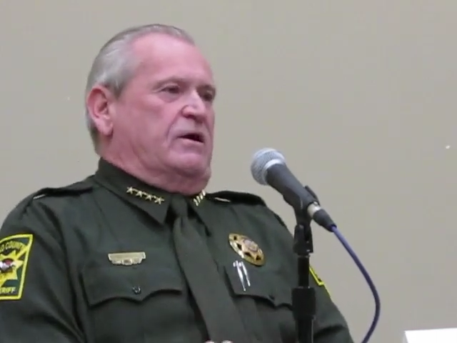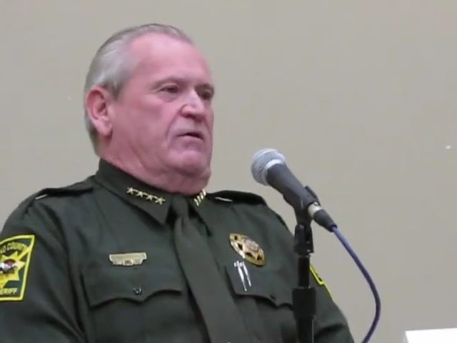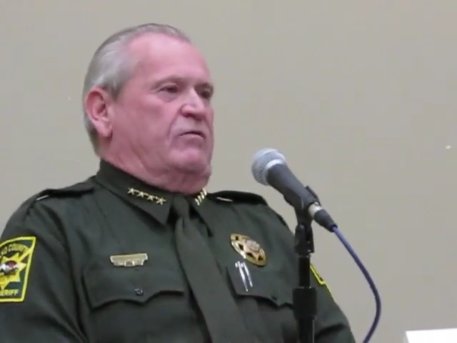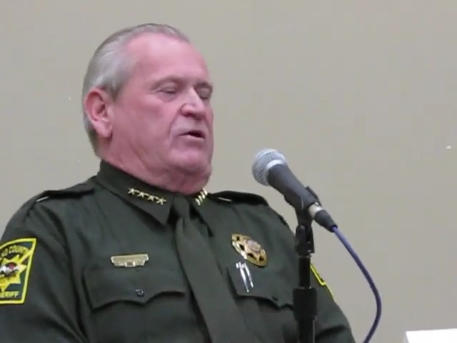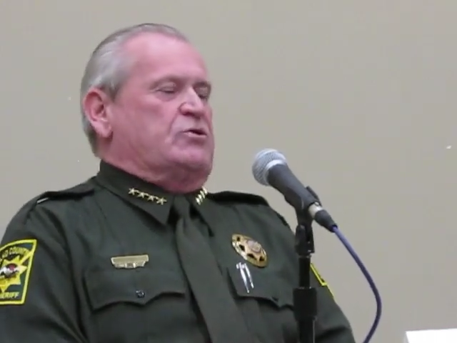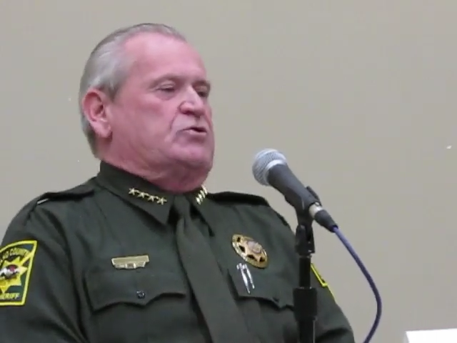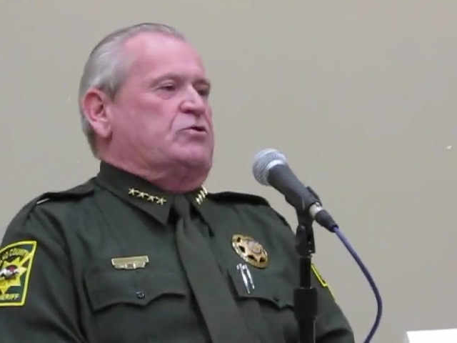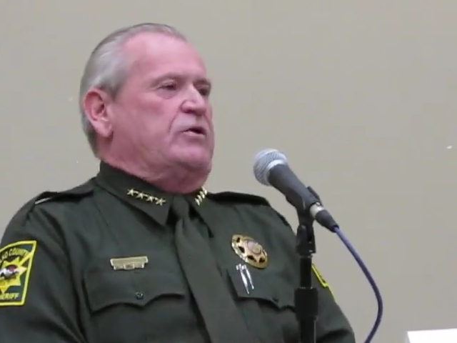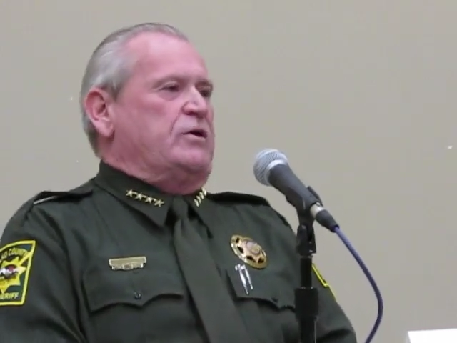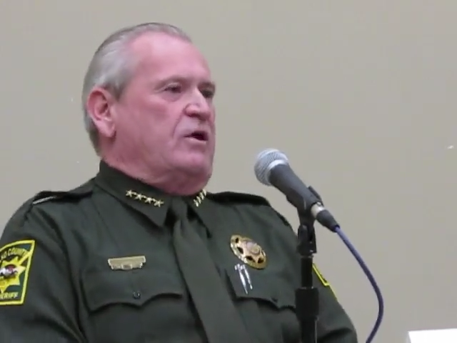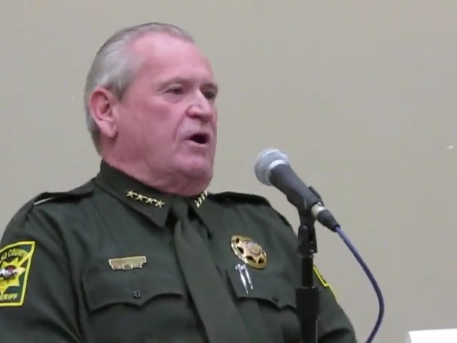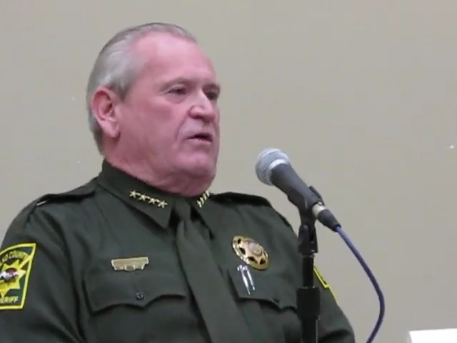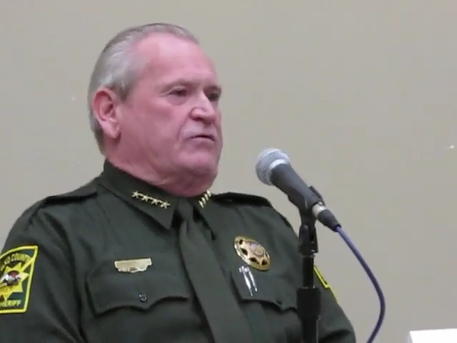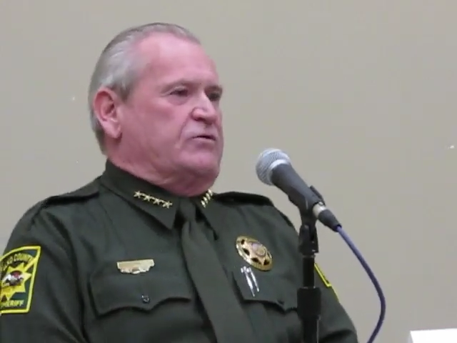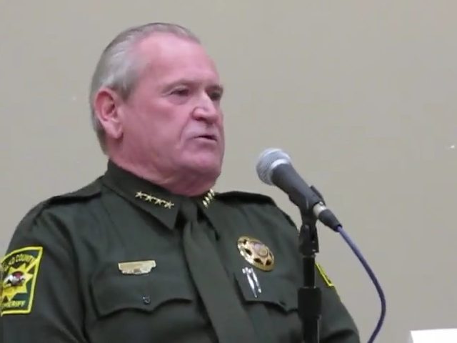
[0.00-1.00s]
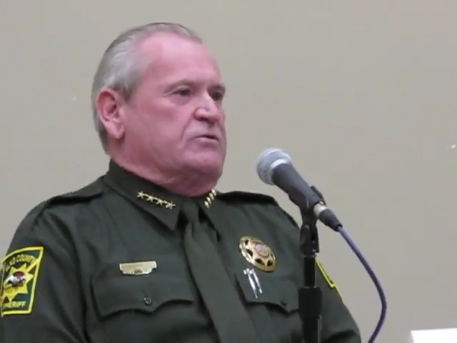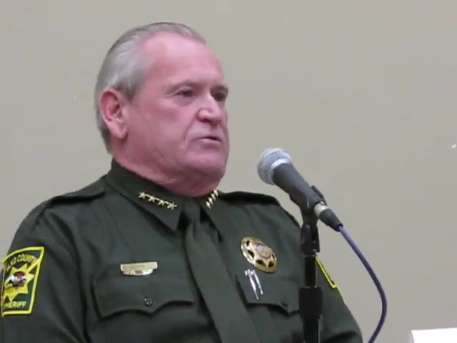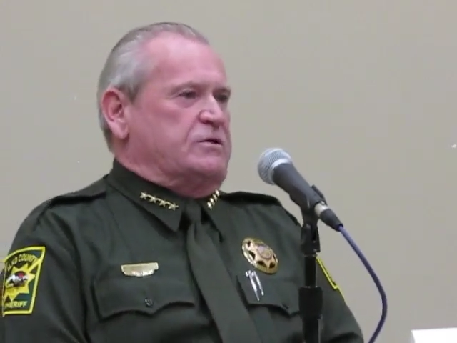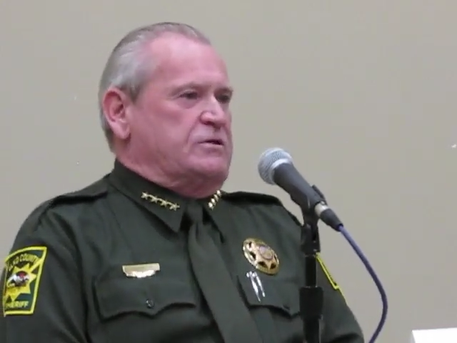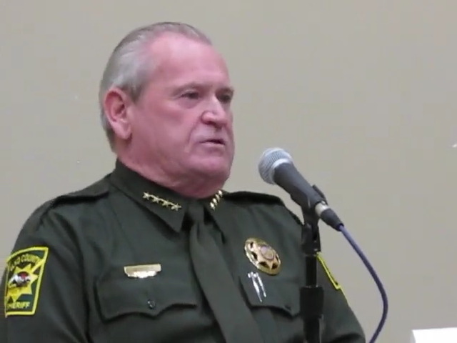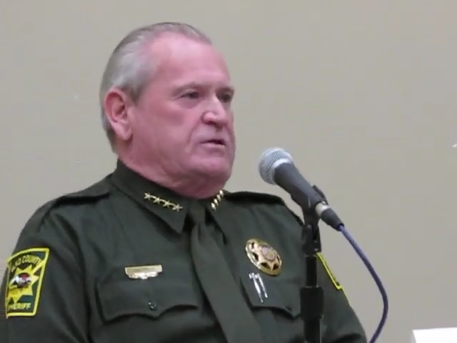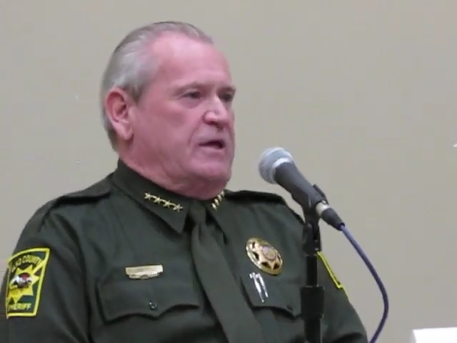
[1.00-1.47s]
of our street
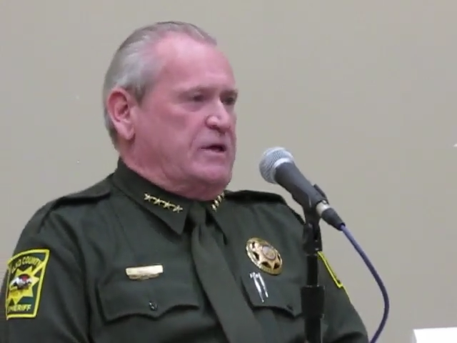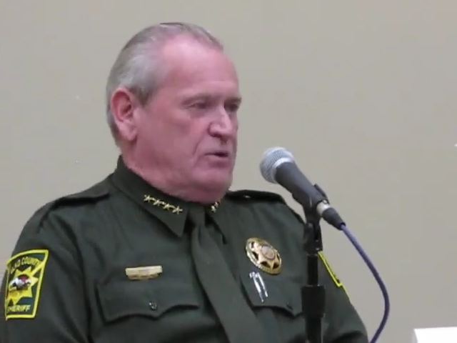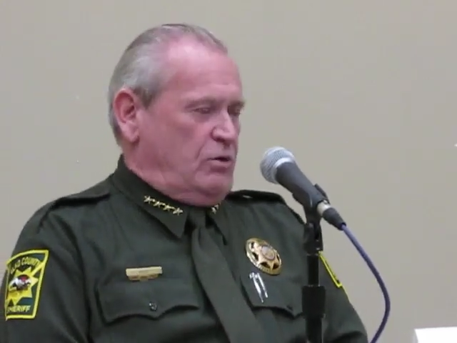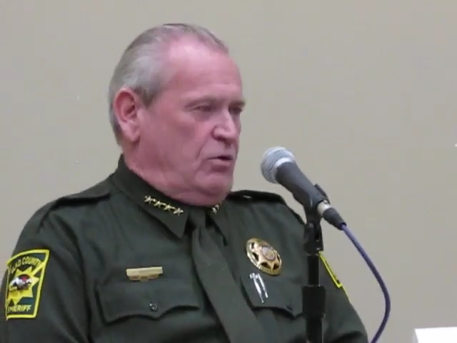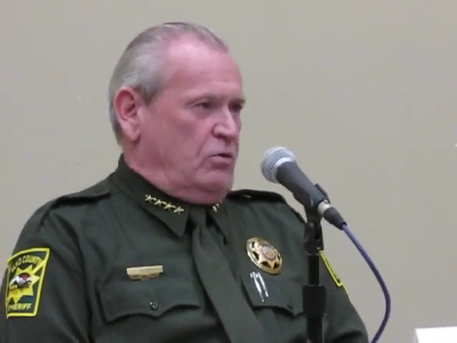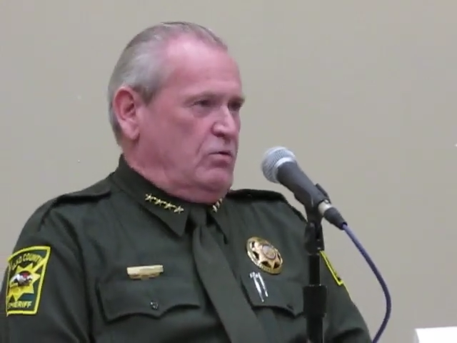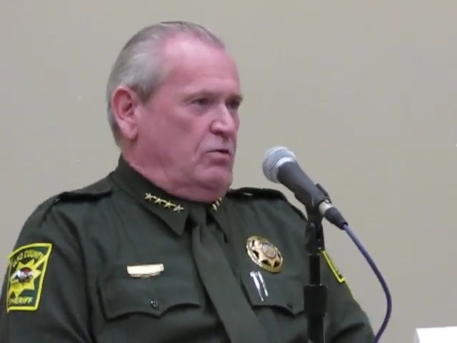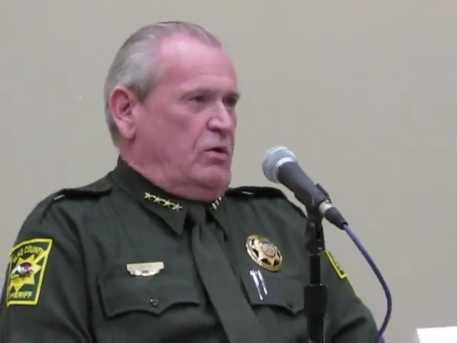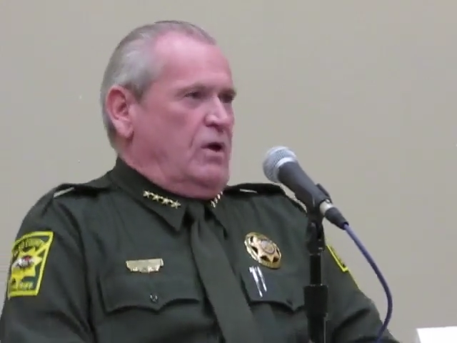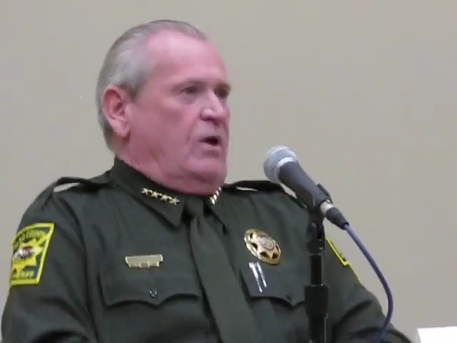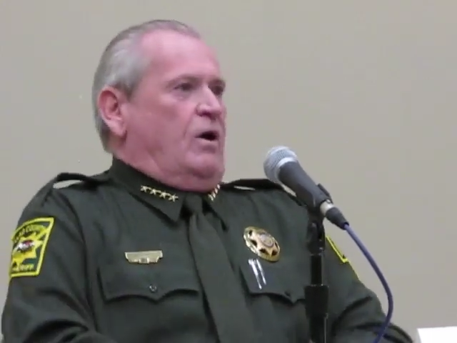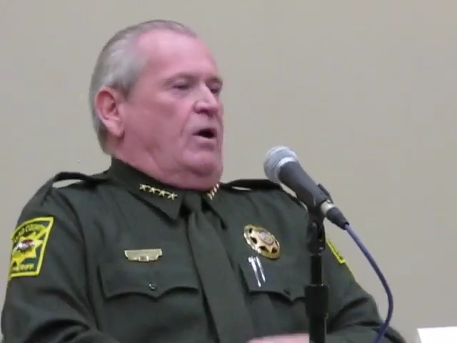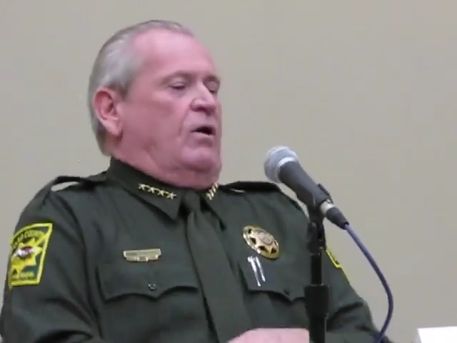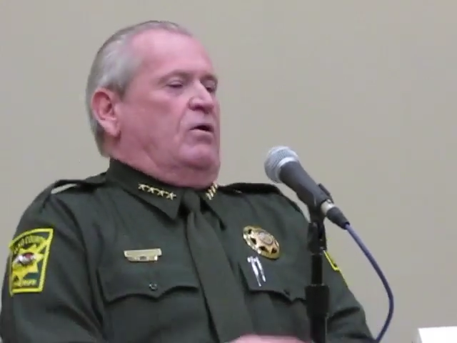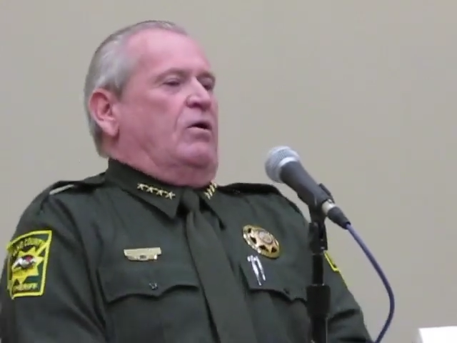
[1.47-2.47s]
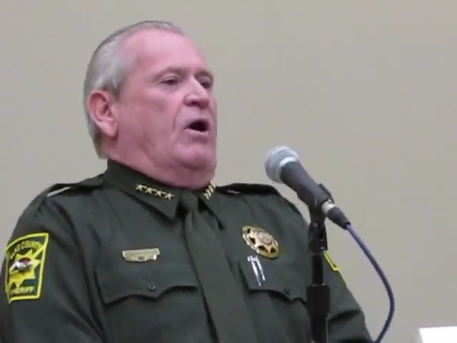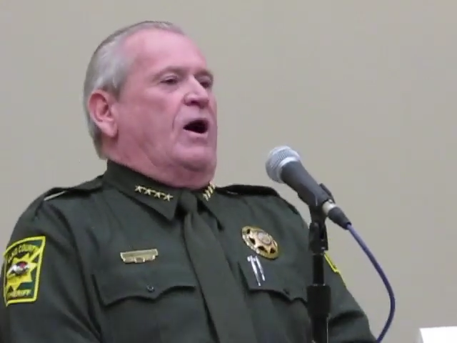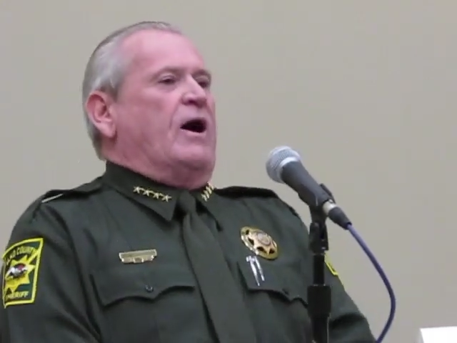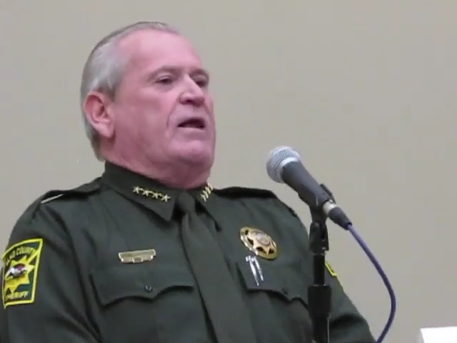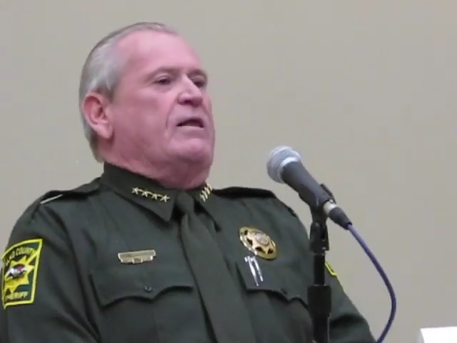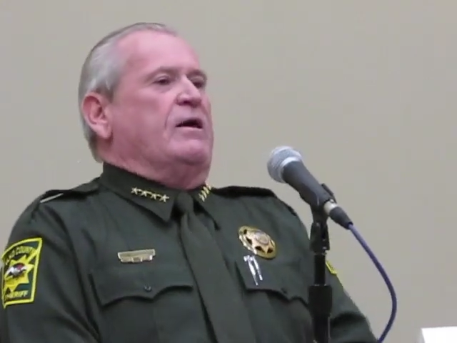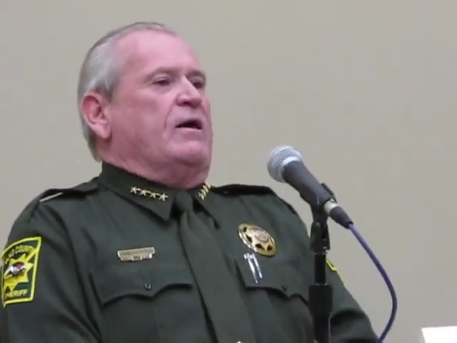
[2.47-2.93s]
officers because they know a
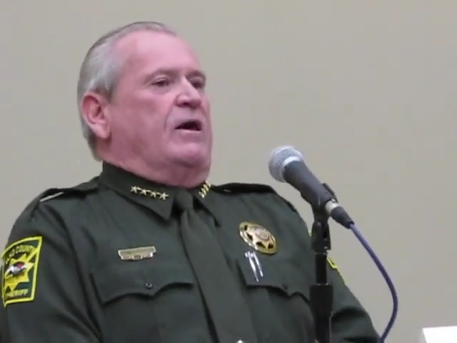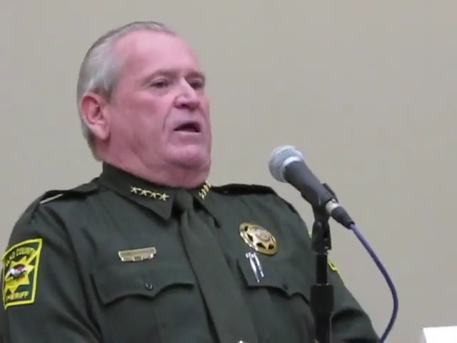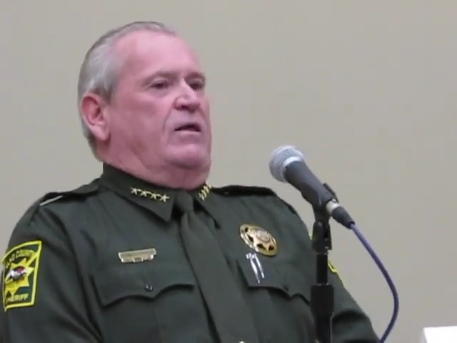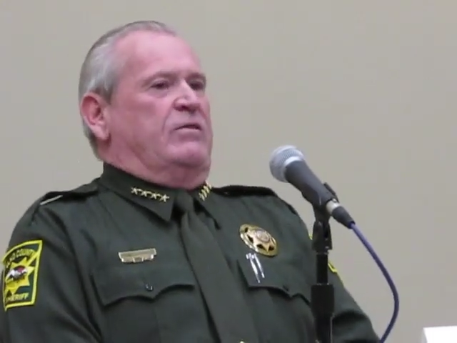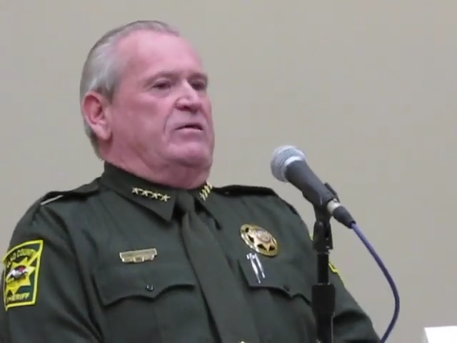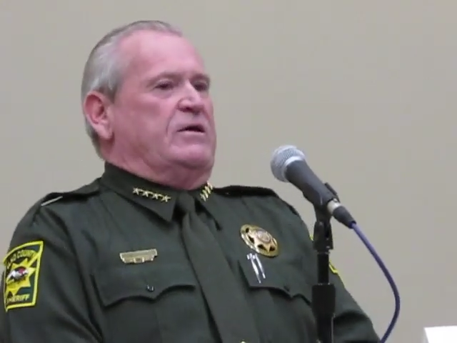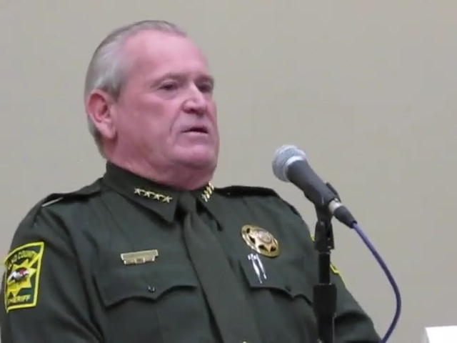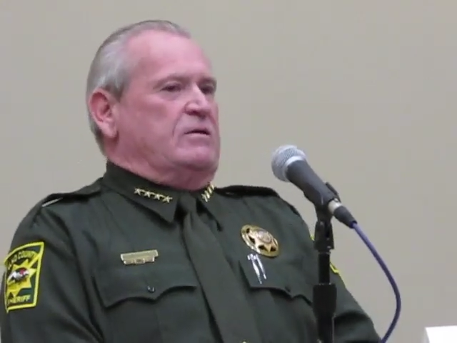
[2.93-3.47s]
lot, and